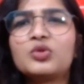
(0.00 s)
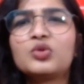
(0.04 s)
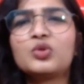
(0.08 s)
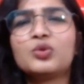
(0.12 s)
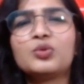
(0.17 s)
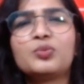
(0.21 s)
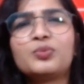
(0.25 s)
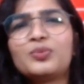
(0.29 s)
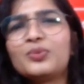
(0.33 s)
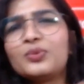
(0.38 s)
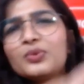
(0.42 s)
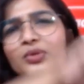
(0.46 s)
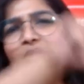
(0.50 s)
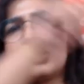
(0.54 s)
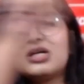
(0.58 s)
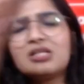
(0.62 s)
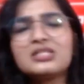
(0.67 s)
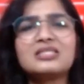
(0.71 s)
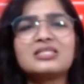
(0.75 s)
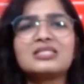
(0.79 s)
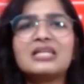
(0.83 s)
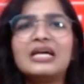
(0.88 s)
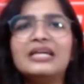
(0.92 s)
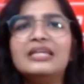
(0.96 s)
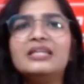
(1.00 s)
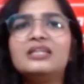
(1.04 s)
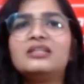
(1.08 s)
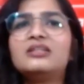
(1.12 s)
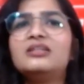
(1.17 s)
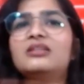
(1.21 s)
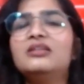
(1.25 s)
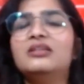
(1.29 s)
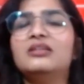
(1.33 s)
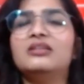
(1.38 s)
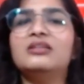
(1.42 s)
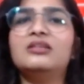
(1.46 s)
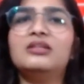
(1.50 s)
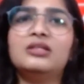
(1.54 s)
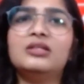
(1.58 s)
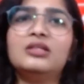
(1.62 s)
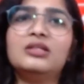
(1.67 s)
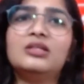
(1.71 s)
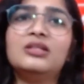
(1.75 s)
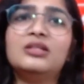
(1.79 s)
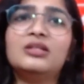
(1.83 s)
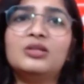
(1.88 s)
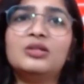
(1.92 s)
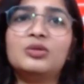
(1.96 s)
The pura cycle
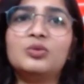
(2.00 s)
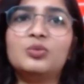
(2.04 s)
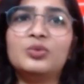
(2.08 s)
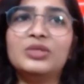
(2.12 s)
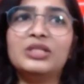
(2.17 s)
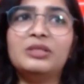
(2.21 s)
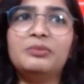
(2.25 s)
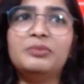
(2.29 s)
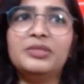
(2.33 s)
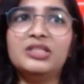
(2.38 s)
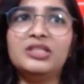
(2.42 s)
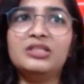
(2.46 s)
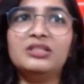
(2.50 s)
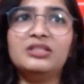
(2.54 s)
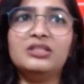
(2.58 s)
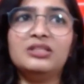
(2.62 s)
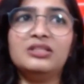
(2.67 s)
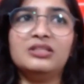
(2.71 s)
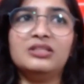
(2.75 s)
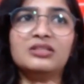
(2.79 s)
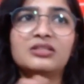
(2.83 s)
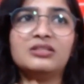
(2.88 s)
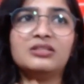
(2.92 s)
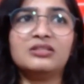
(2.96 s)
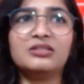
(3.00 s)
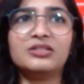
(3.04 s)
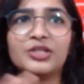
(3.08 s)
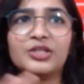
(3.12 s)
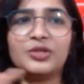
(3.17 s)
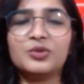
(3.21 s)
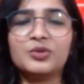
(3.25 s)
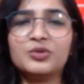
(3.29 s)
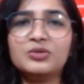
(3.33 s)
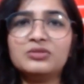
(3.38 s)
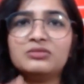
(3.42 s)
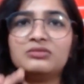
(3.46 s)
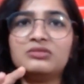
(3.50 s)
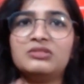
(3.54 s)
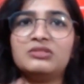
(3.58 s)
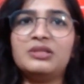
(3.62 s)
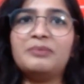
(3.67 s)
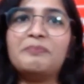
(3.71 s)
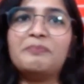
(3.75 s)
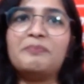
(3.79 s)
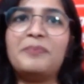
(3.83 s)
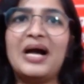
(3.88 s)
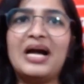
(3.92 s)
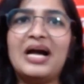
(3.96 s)
will be,
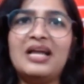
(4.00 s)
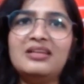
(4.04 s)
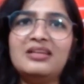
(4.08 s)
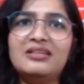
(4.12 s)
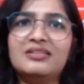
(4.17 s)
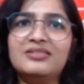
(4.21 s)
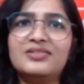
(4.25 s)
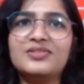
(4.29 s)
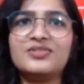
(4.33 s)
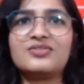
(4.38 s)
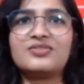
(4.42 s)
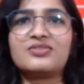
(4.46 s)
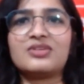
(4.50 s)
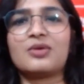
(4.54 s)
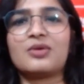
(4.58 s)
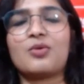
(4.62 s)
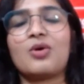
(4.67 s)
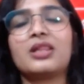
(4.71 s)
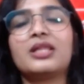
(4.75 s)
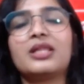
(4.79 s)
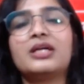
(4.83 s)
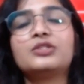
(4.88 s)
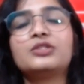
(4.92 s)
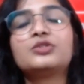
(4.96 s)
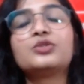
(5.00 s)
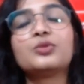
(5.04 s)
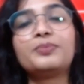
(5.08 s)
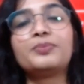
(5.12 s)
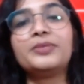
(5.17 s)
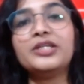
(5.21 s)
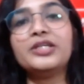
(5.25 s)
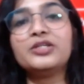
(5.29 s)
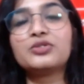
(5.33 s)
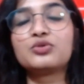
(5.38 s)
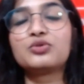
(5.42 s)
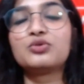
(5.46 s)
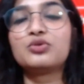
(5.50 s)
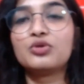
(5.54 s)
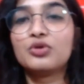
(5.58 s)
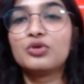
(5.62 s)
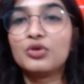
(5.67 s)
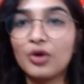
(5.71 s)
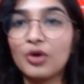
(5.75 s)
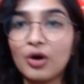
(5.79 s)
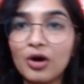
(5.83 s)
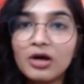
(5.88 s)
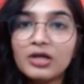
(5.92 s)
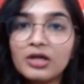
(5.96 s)
imbalanced and all that. So please do
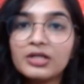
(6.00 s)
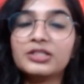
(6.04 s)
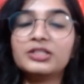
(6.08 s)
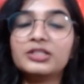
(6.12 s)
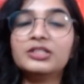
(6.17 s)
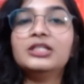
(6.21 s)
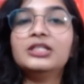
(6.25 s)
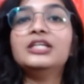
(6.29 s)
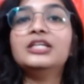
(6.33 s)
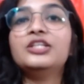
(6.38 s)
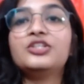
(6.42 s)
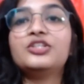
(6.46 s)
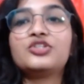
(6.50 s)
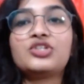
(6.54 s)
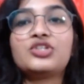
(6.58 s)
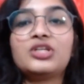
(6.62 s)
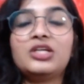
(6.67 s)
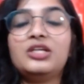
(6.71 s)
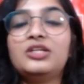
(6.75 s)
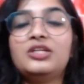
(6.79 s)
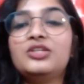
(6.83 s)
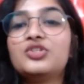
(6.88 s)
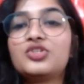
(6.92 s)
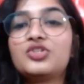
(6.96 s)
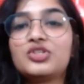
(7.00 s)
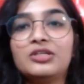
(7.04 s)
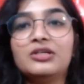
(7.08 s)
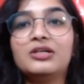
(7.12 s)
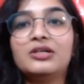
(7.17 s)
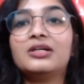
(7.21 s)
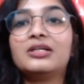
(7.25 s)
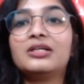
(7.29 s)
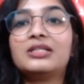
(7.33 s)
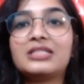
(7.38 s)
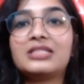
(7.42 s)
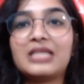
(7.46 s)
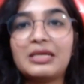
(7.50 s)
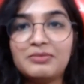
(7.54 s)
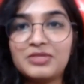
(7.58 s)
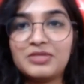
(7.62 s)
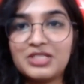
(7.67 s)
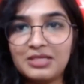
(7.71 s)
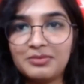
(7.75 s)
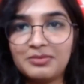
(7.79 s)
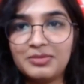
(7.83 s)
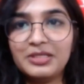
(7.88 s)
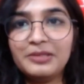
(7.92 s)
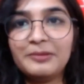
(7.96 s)
not change your
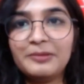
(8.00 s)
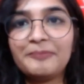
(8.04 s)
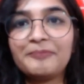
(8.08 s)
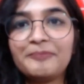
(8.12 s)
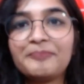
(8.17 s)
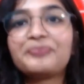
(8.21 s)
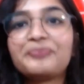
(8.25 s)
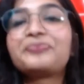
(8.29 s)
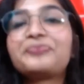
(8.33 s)
timetable.